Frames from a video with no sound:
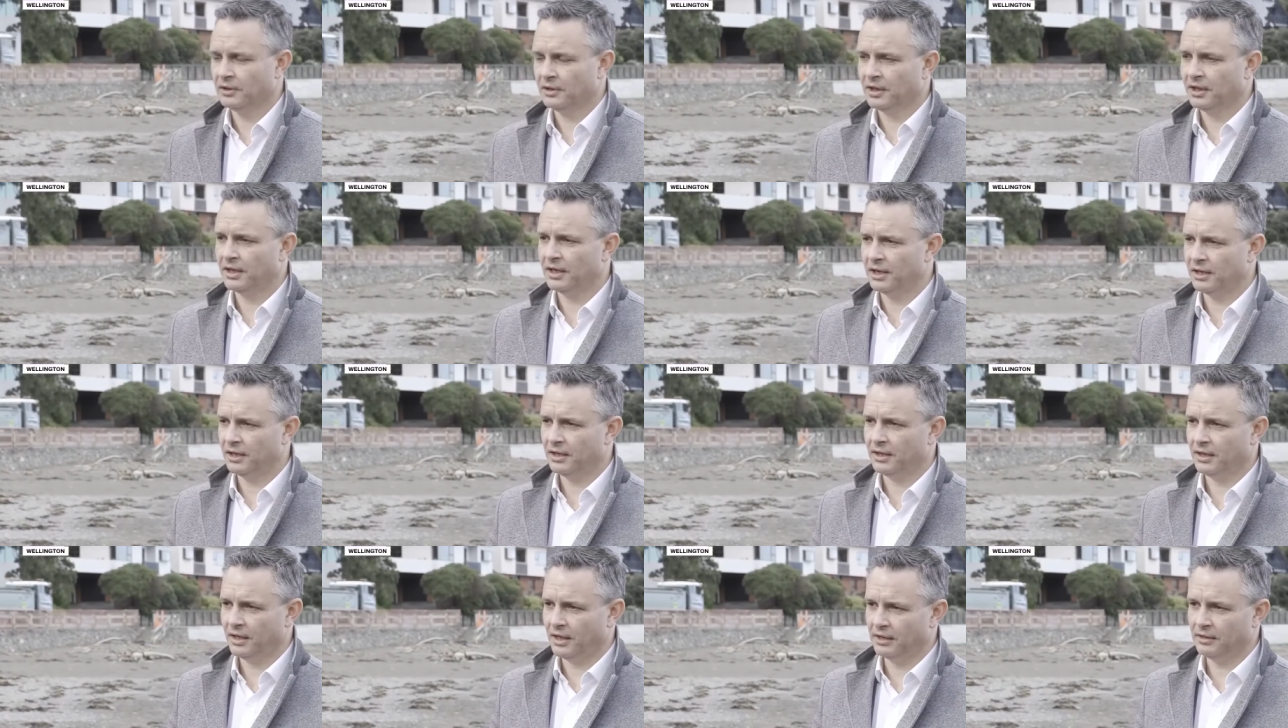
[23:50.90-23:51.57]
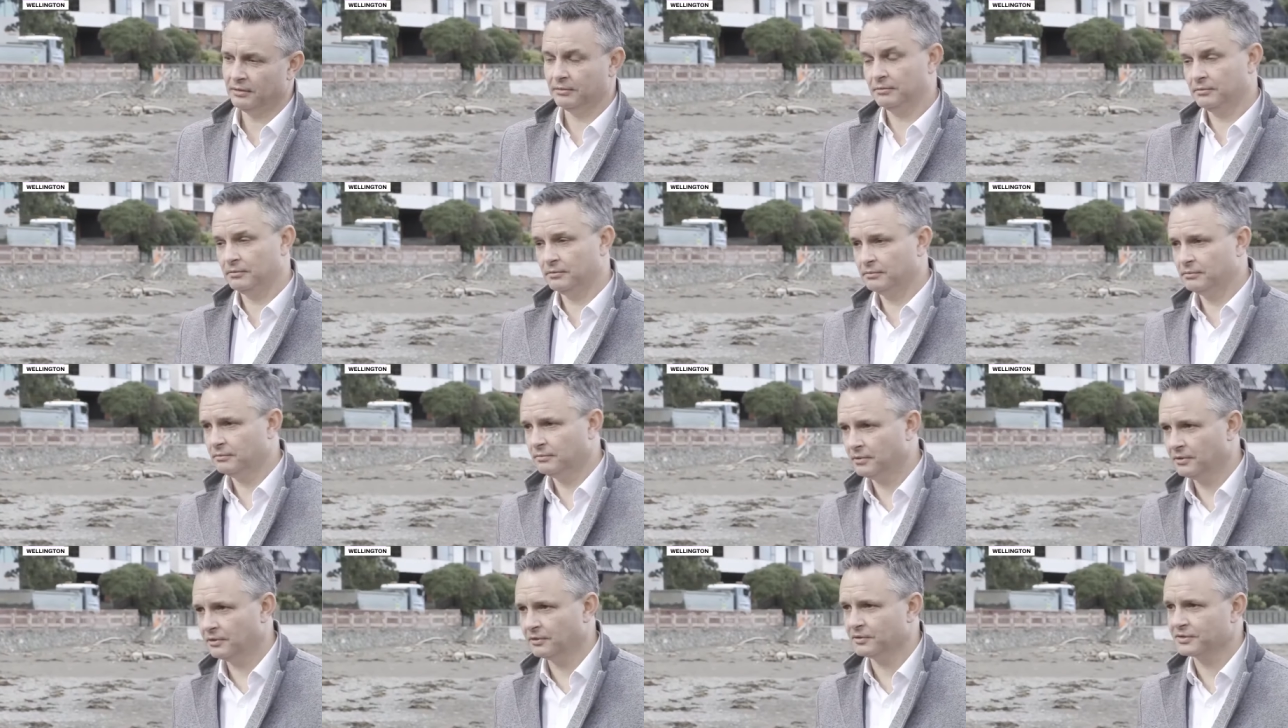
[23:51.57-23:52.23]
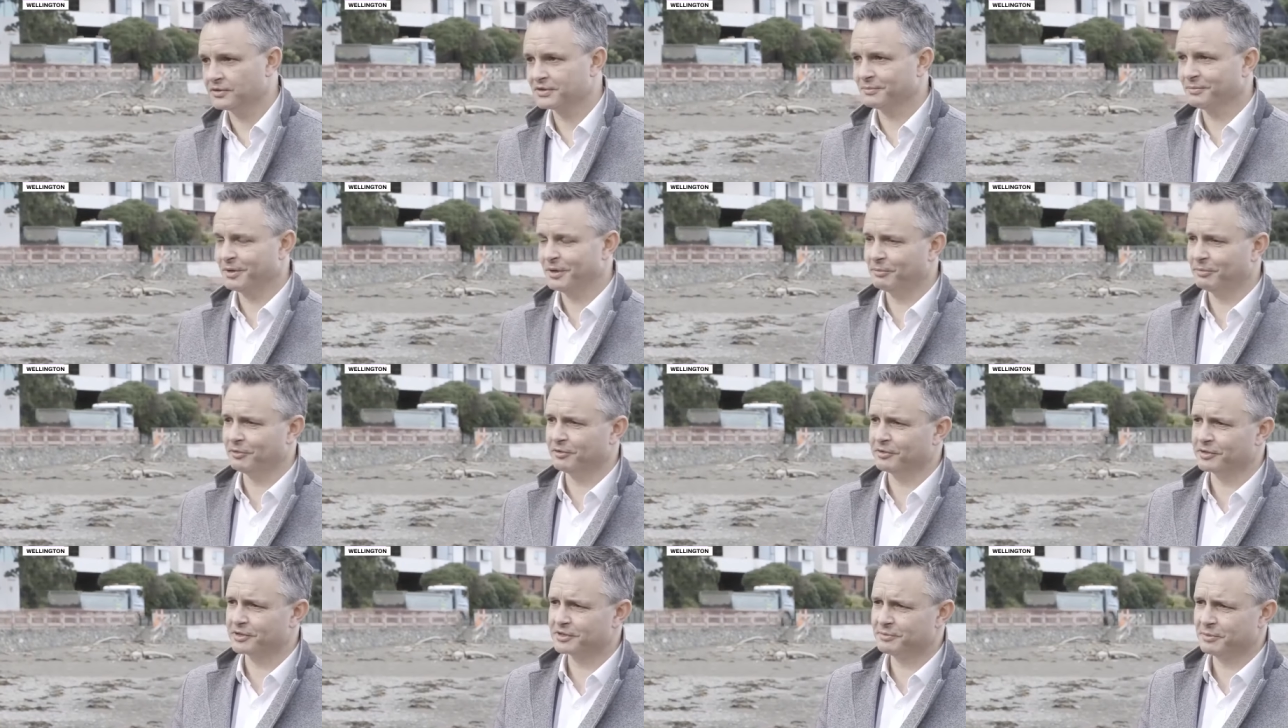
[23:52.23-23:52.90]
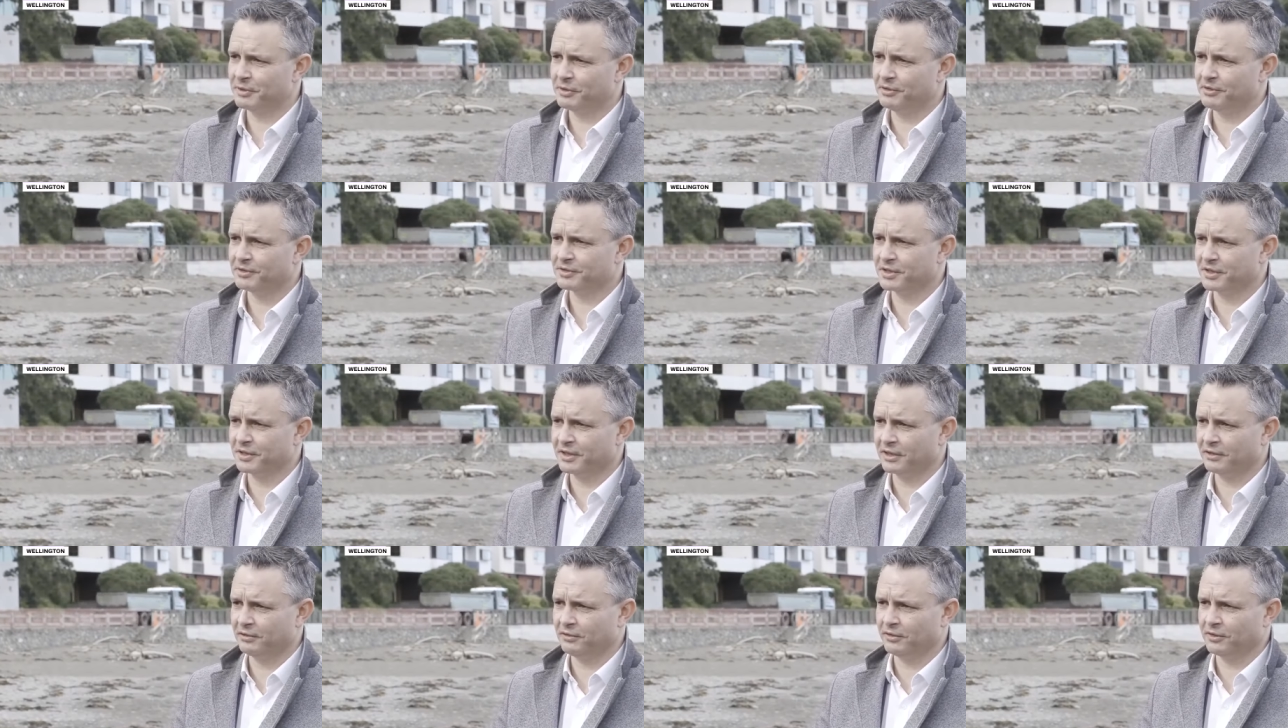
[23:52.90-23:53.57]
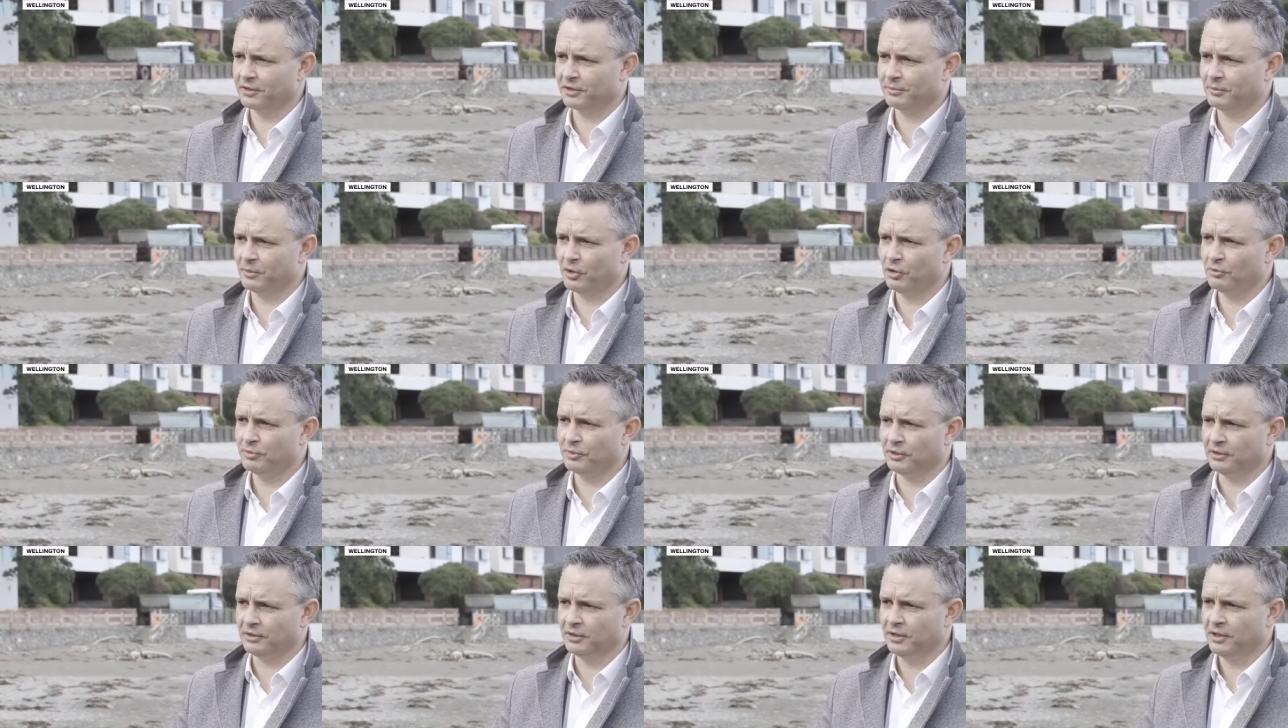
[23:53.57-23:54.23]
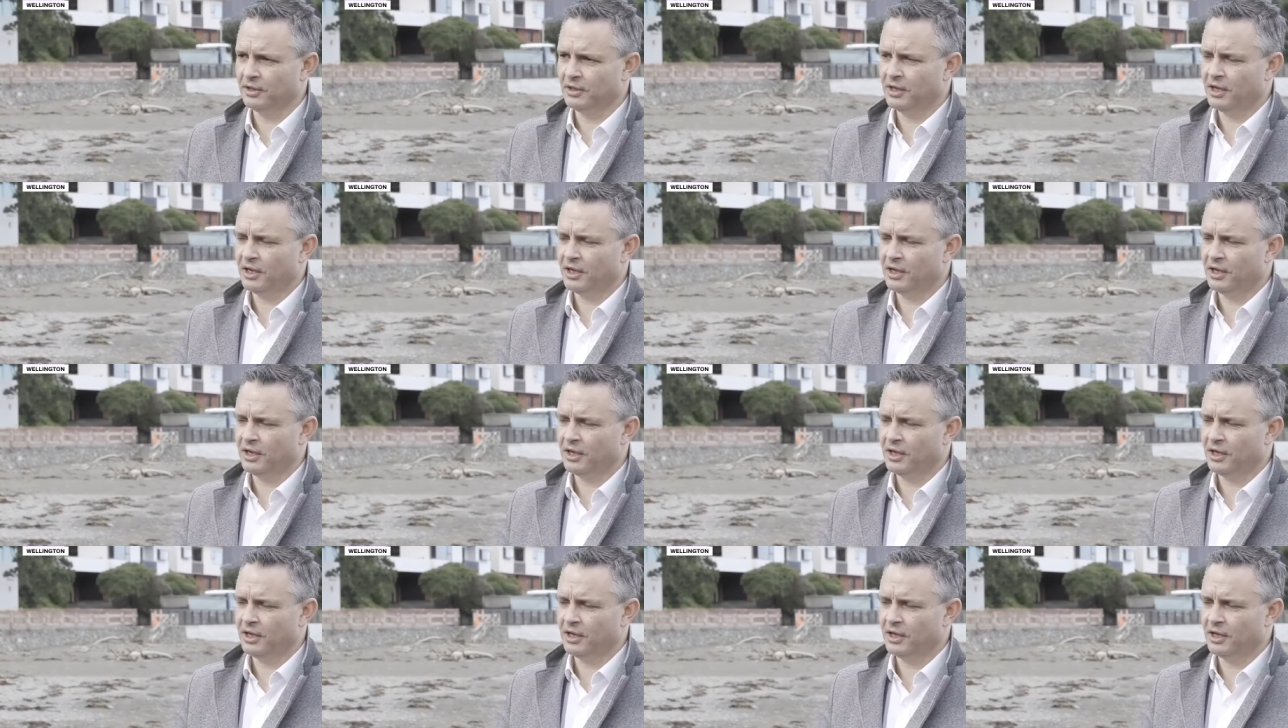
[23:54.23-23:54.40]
uh, and you know some people are experiencing that a lot at the moment.